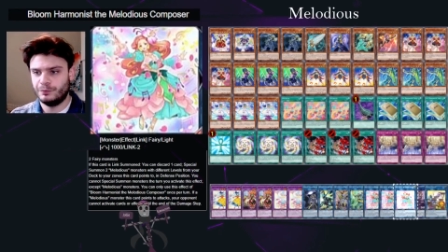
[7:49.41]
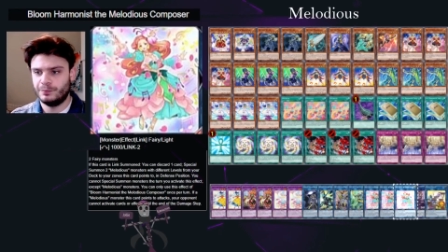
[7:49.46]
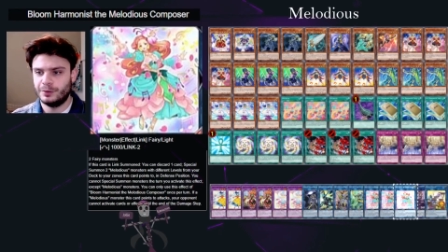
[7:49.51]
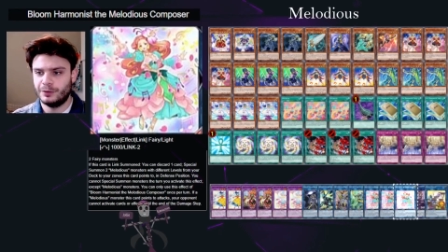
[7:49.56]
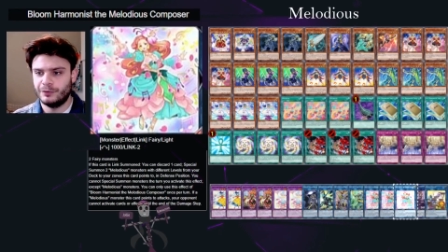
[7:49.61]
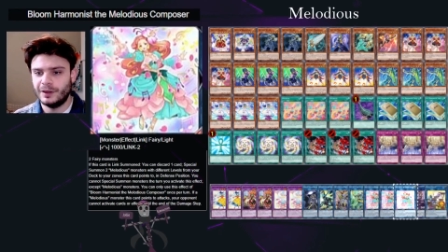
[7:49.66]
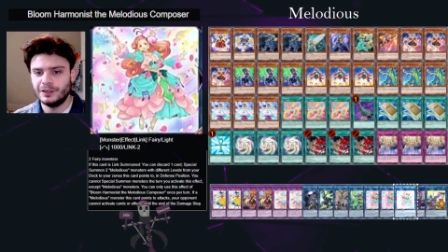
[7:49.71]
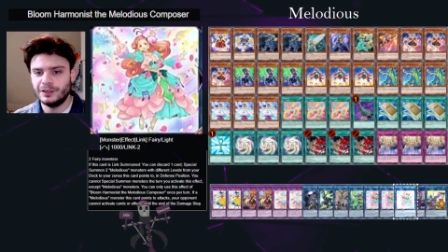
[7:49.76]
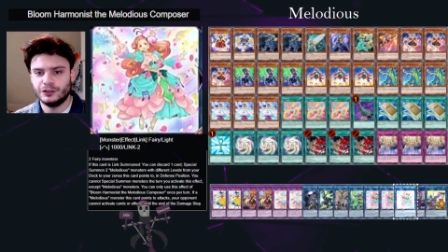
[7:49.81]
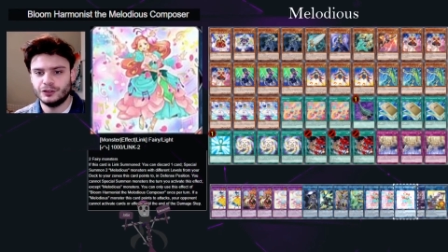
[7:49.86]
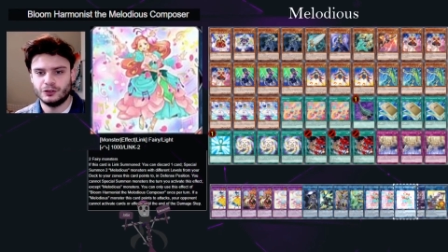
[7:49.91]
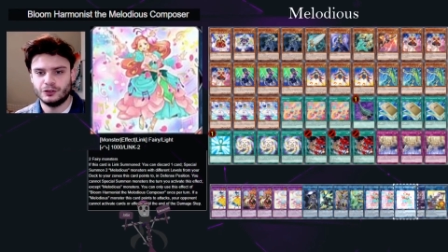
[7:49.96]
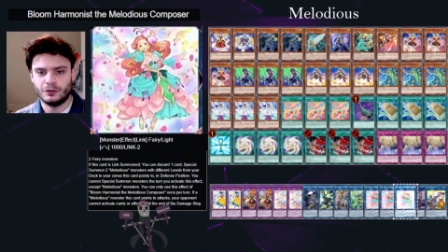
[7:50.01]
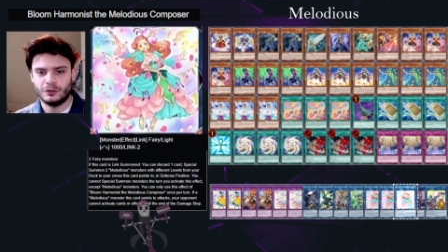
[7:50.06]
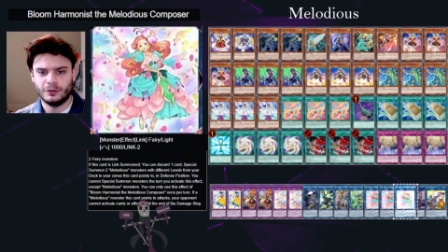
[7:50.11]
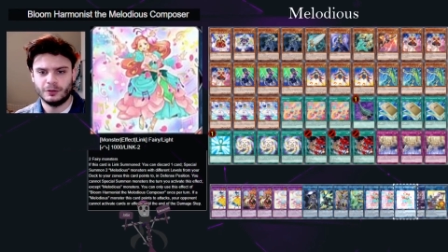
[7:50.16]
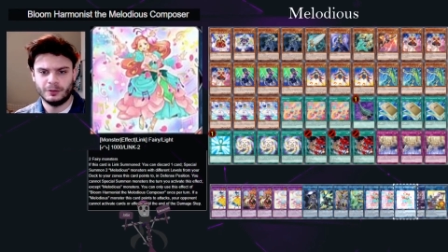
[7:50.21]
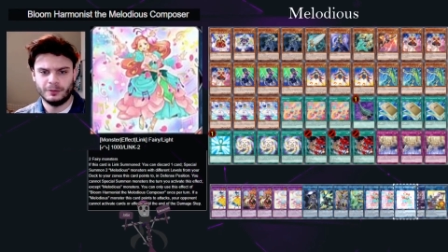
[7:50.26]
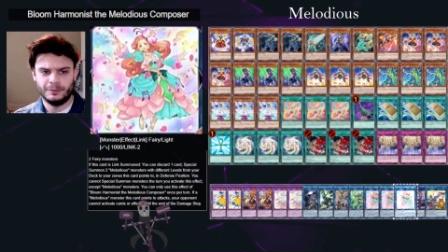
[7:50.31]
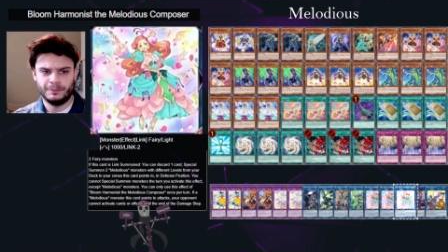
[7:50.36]
prevented
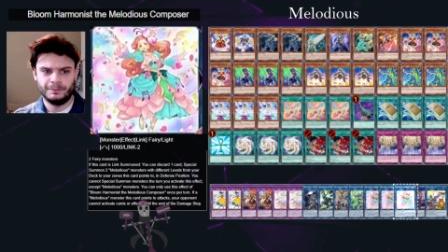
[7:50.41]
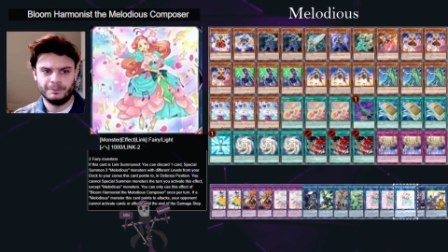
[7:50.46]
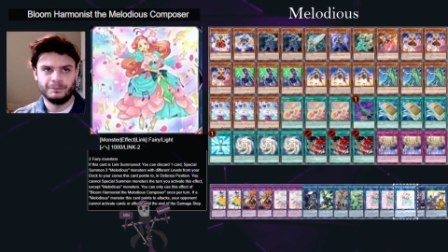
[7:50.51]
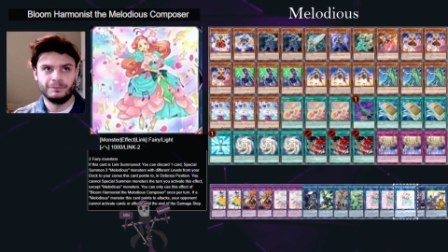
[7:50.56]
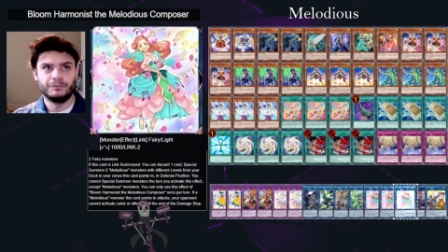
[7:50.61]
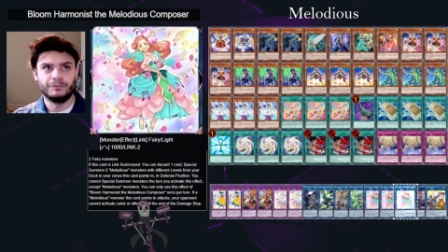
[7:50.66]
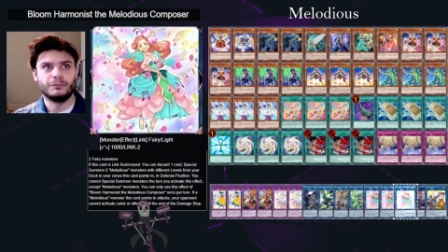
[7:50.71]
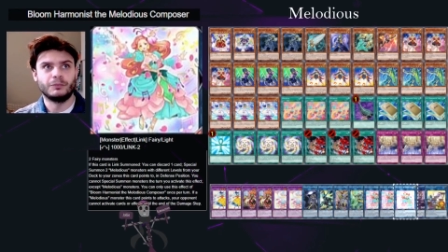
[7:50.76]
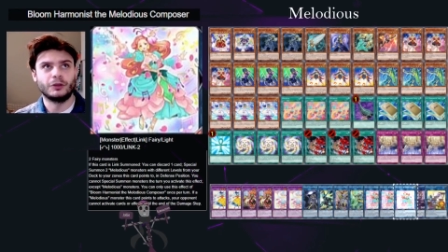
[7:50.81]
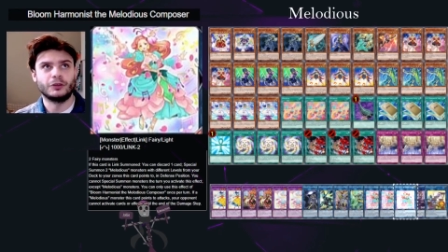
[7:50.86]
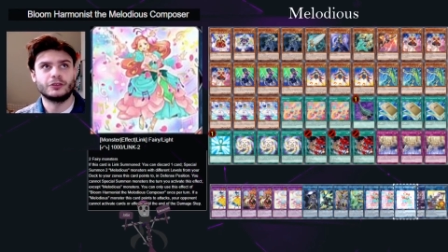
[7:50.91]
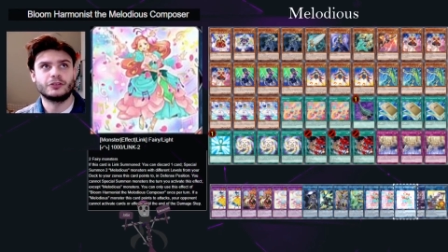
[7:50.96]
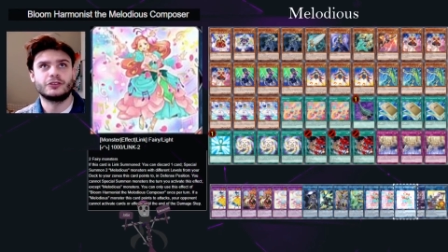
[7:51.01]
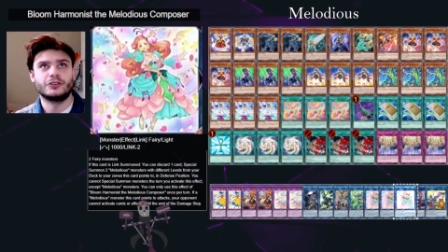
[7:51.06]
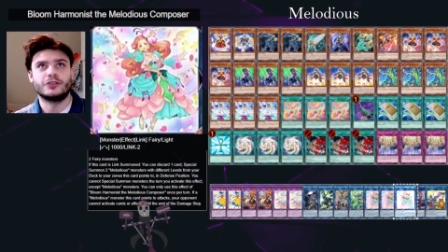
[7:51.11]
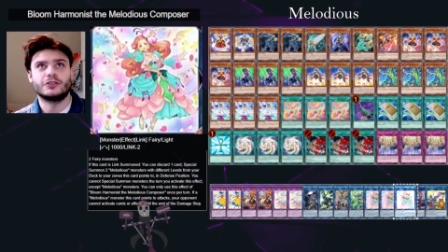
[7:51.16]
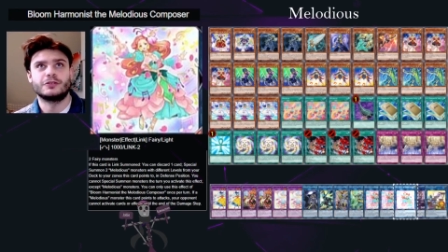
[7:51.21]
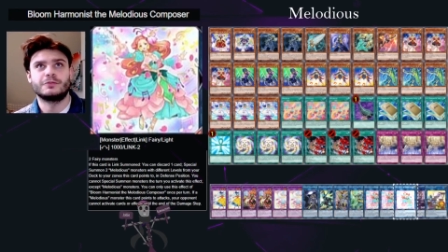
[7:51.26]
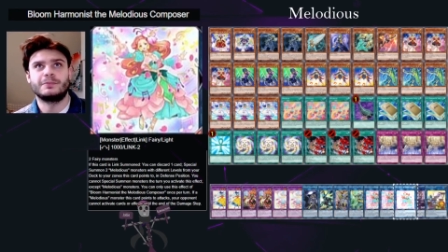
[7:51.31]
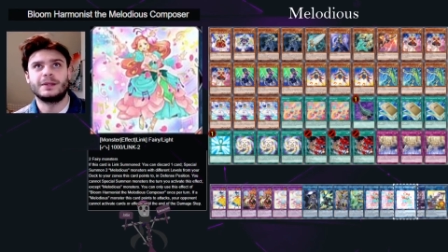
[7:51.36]
your
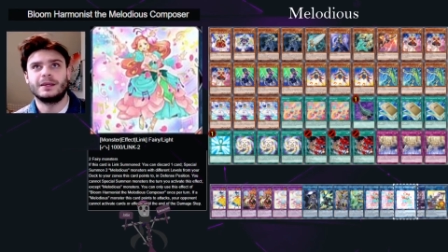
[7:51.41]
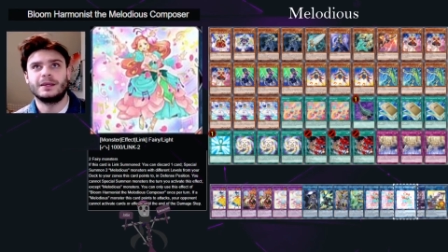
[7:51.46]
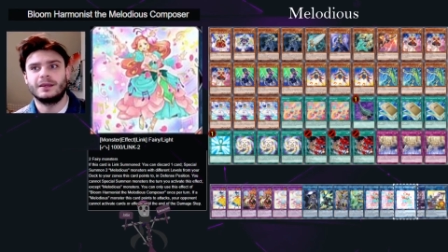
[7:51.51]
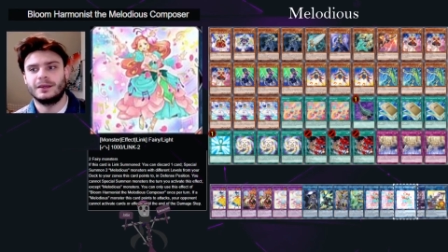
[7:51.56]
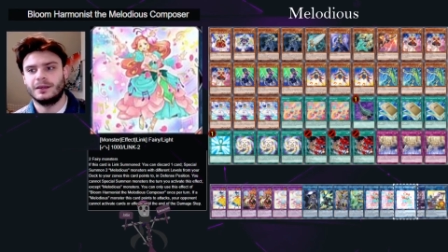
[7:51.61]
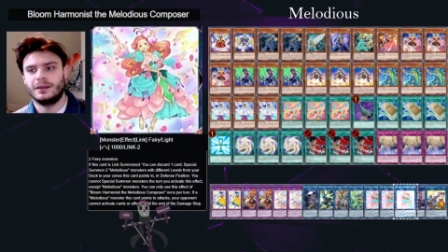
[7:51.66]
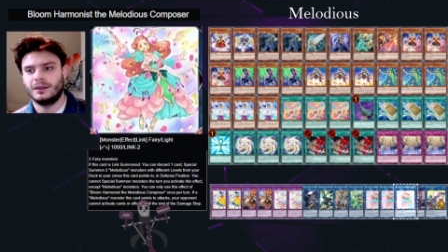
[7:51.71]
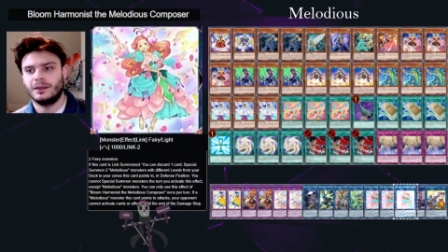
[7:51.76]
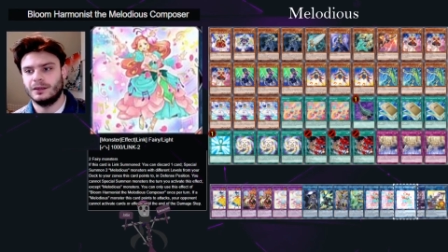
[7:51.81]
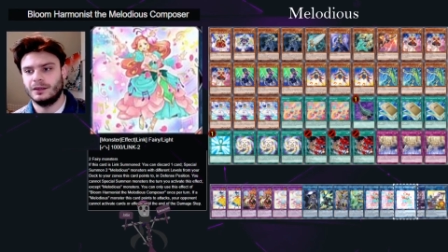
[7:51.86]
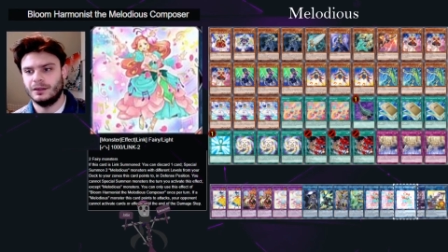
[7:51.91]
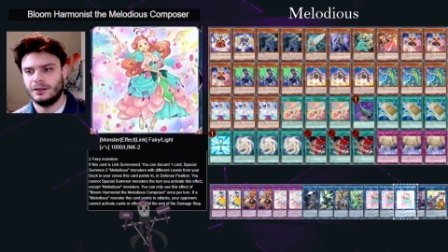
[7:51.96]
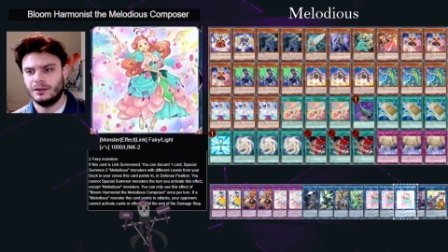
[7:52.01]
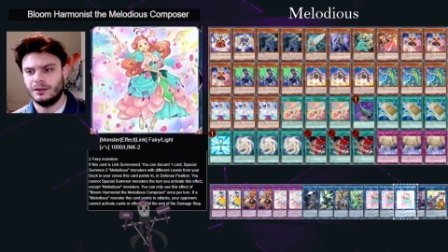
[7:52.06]
monsters being